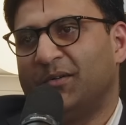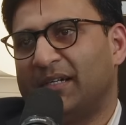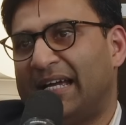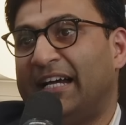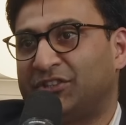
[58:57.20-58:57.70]

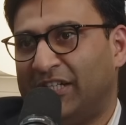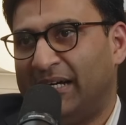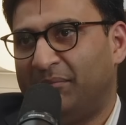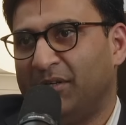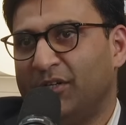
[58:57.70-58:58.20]
Cash
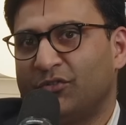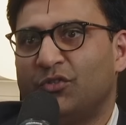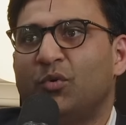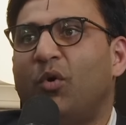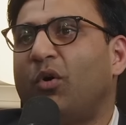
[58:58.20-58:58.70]
App,
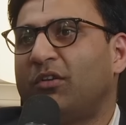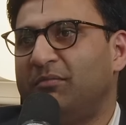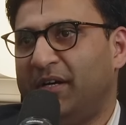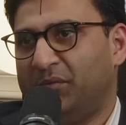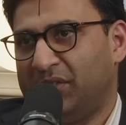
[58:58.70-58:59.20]
to do all
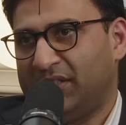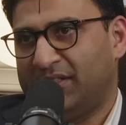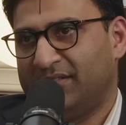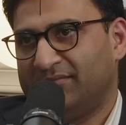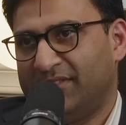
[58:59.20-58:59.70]
of my
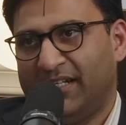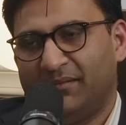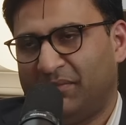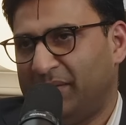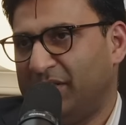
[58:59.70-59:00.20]
work, right?
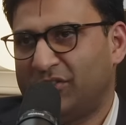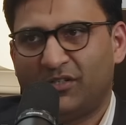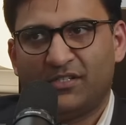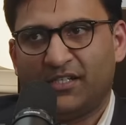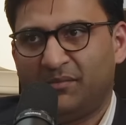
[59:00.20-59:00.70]
And buy my
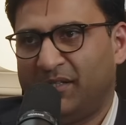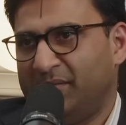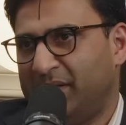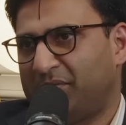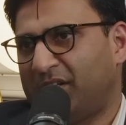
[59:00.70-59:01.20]
insurance, I can
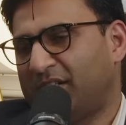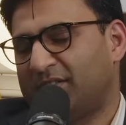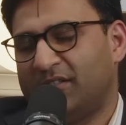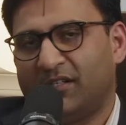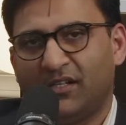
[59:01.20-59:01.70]
buy my products,